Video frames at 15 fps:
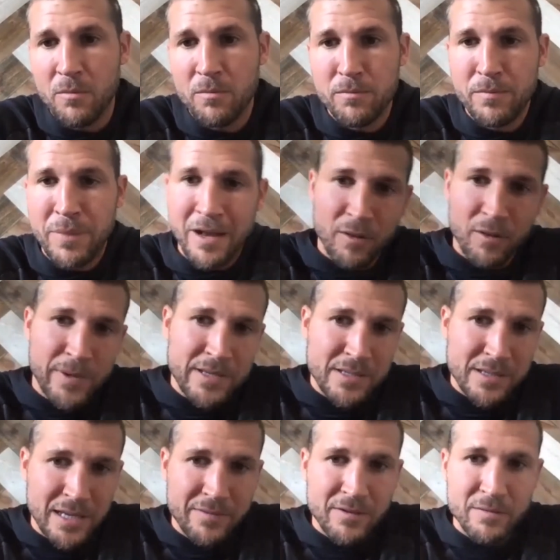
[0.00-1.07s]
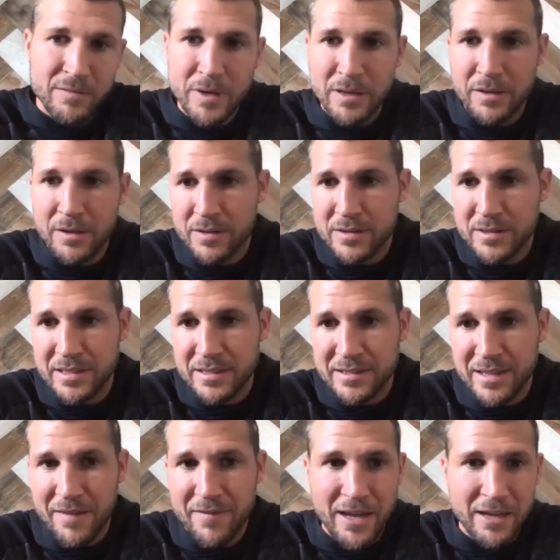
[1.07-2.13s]
Bellarmine's leaving, but the success
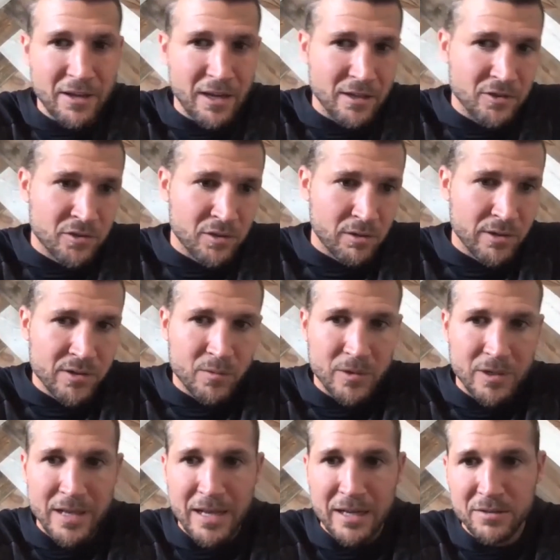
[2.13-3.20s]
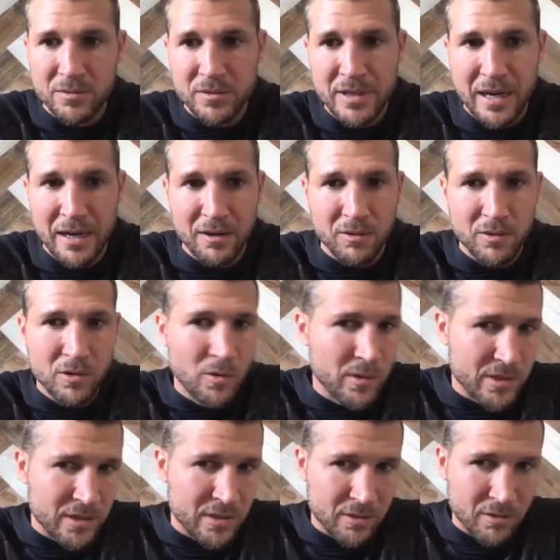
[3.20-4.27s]
they've had. You got Jury's won a national title.
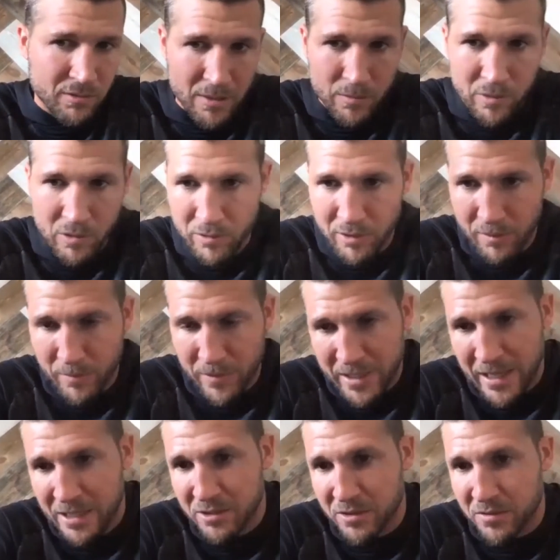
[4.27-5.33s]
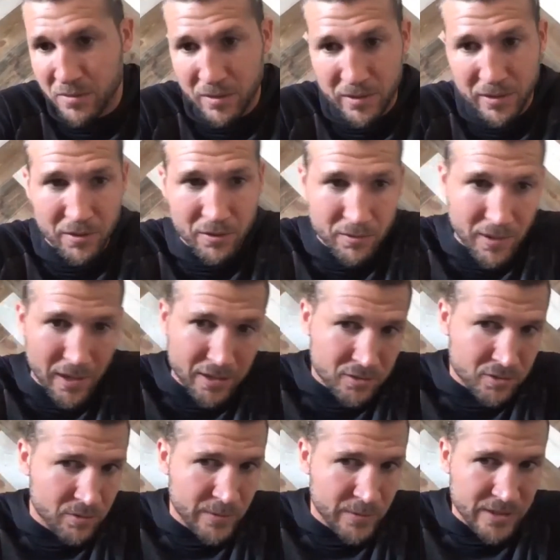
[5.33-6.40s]
Lewis is a great program. McKendree's really on the rise.
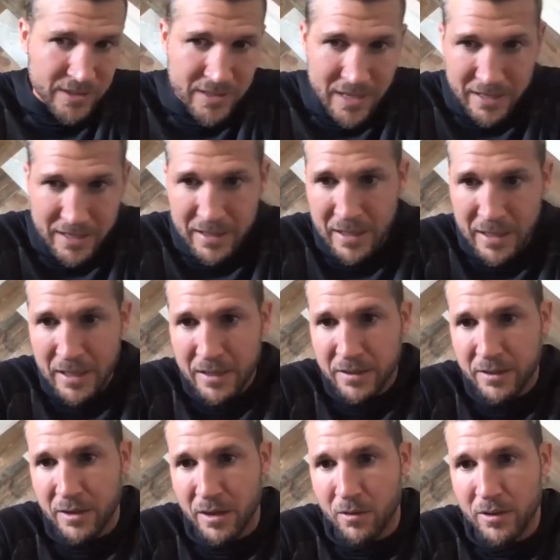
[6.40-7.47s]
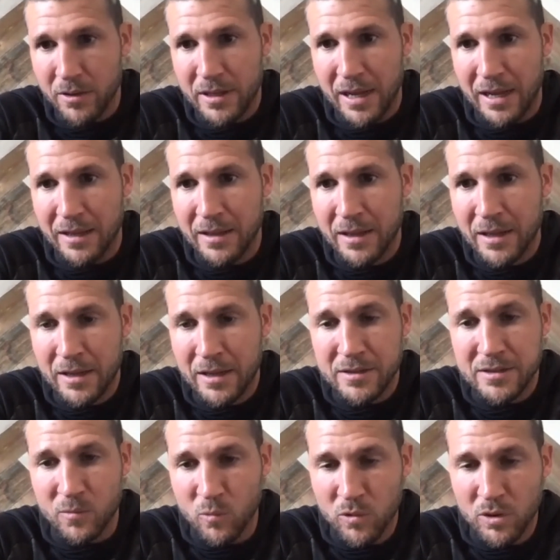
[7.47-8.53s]
Truman State. You got
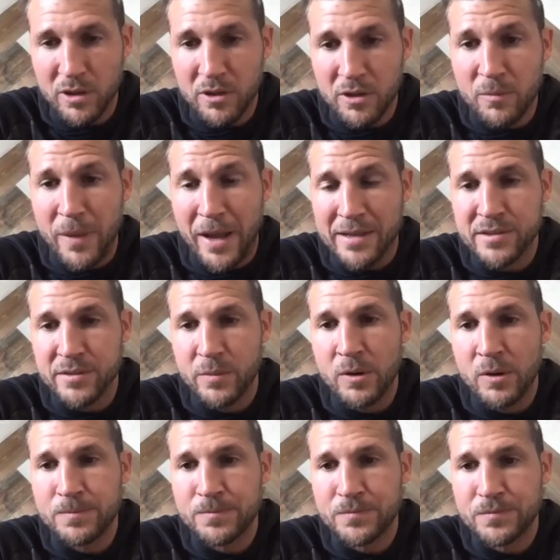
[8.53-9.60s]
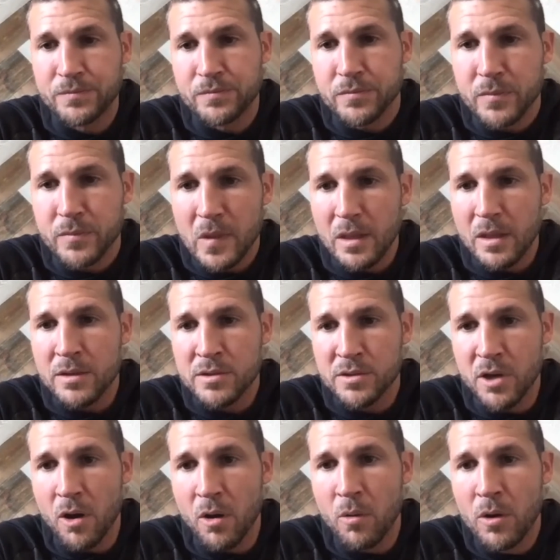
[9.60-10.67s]
some really good basketball.
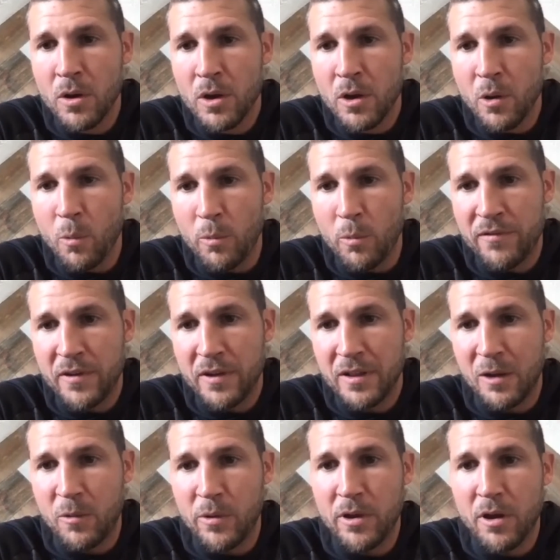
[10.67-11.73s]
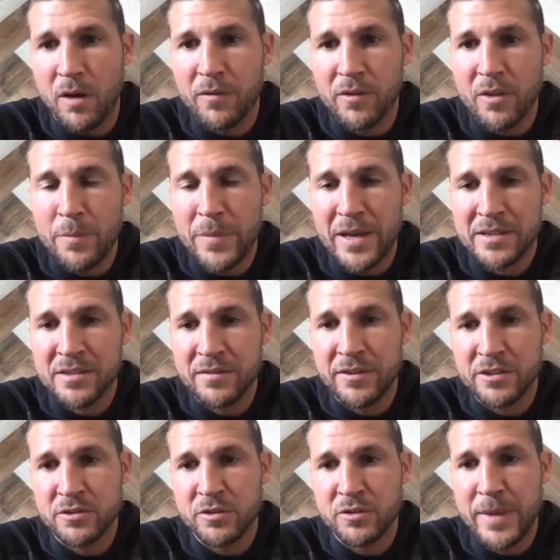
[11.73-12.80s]
So we feel like we offer the best
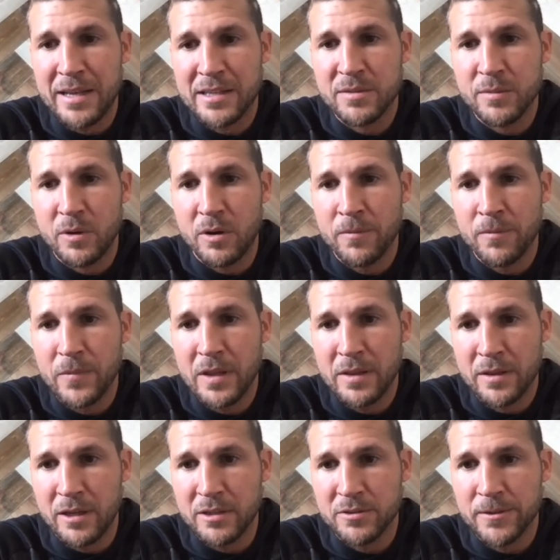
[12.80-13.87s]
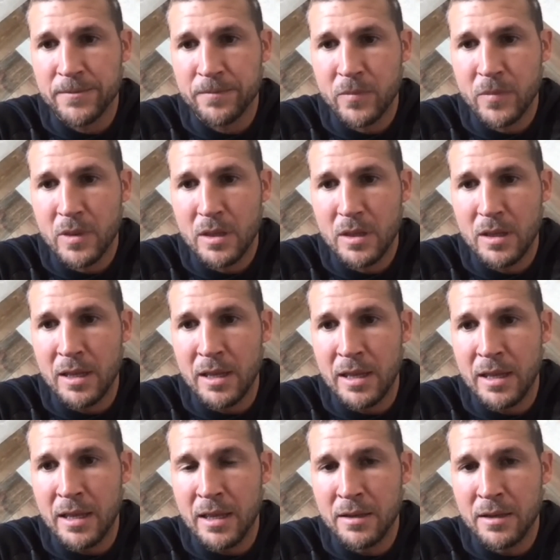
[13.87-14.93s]
Division II basketball in the country,
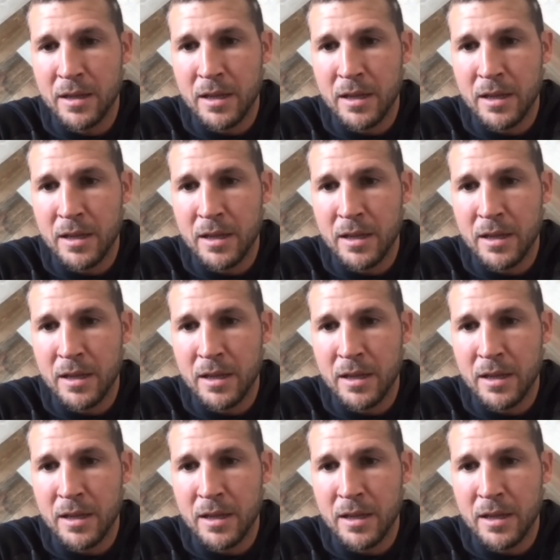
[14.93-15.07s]
and